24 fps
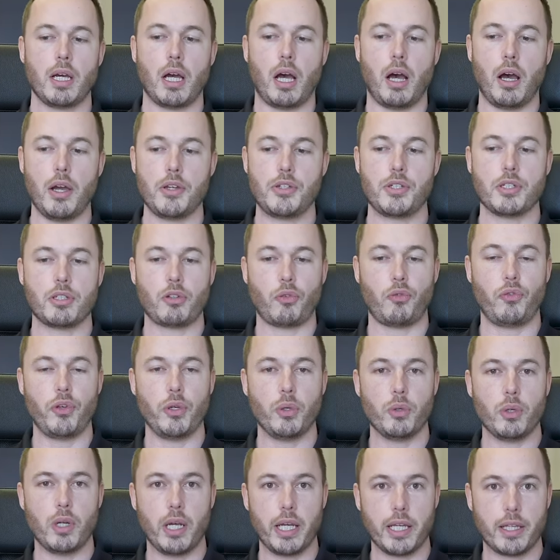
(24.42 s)
I just
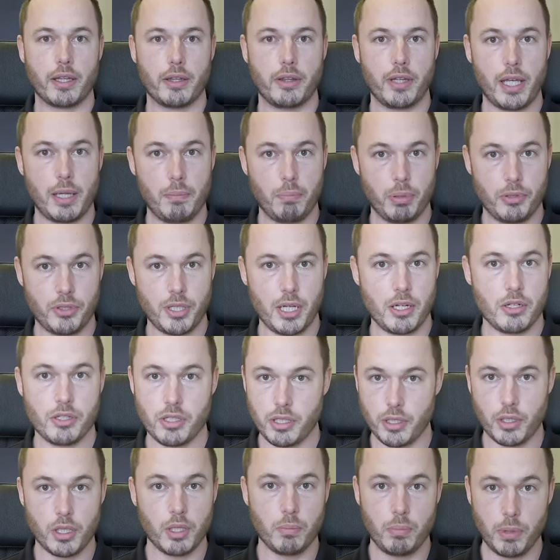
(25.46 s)
feel like they
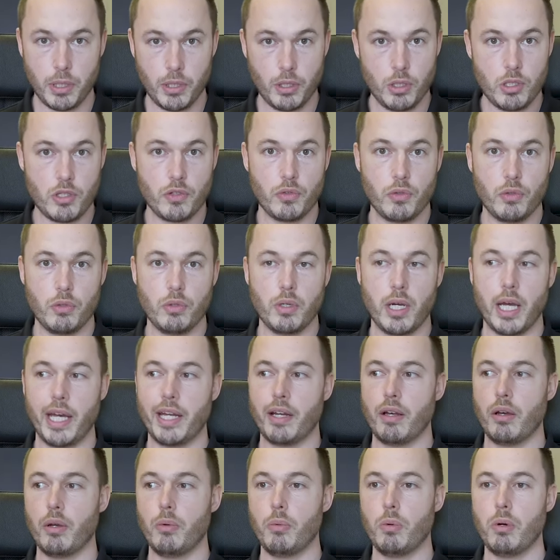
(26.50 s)
potentially could be useful and
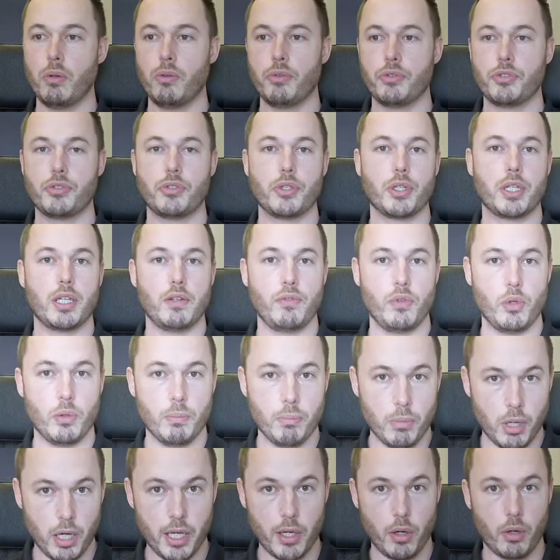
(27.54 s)
I want to give you
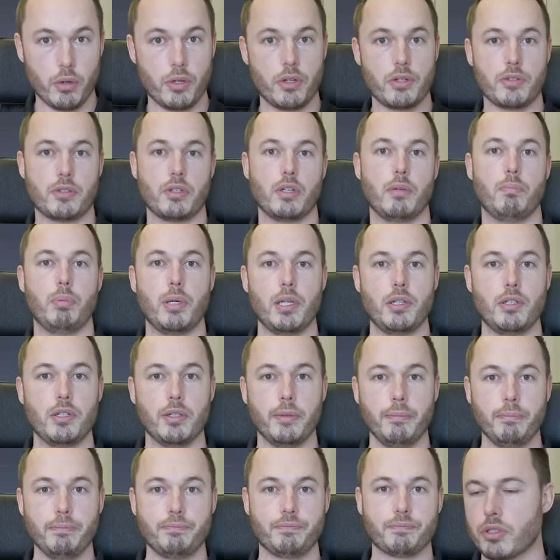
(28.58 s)
my honest
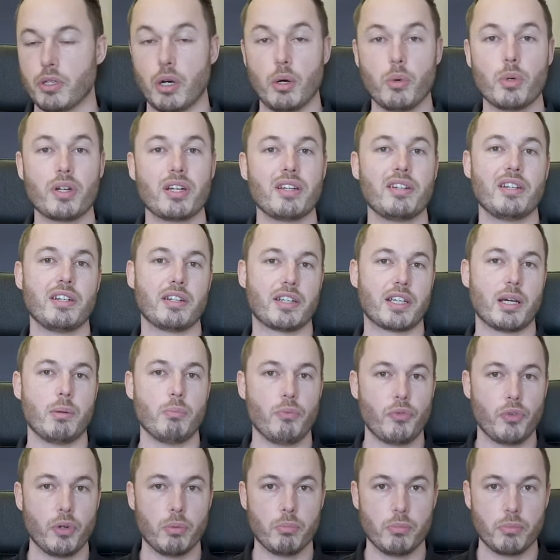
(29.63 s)
opinion. So I wanted it to come
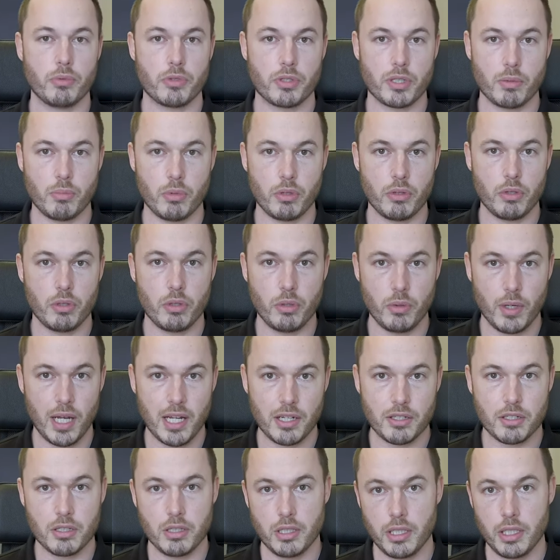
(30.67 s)
from someone who
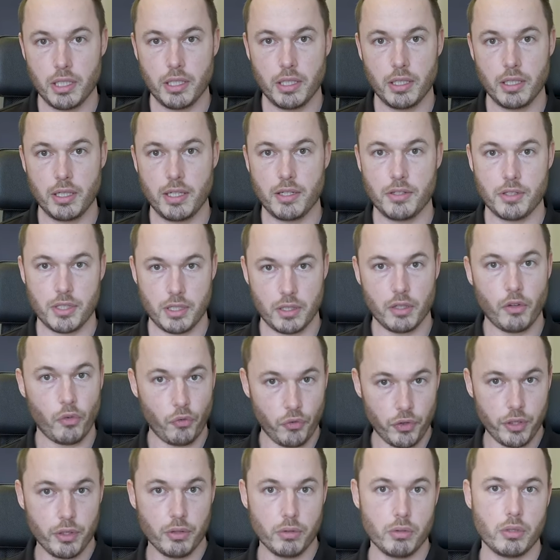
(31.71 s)
actually is in the
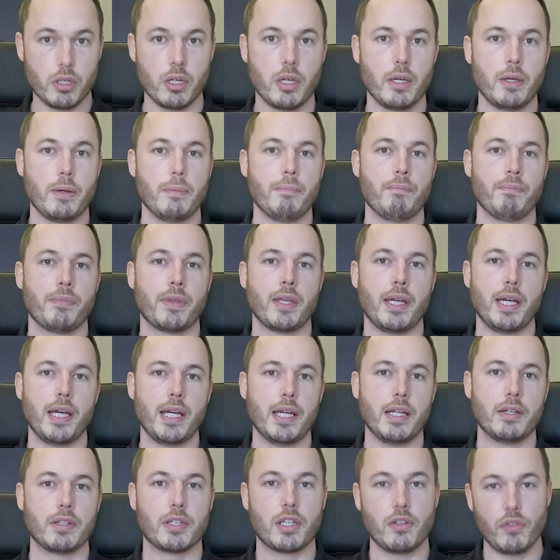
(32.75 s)
field
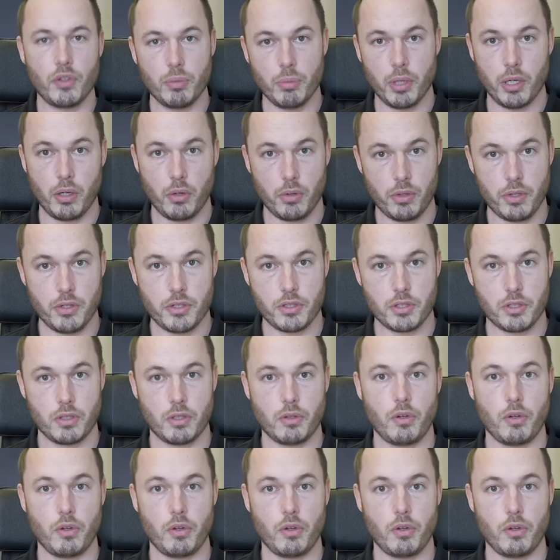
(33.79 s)
and give you my honest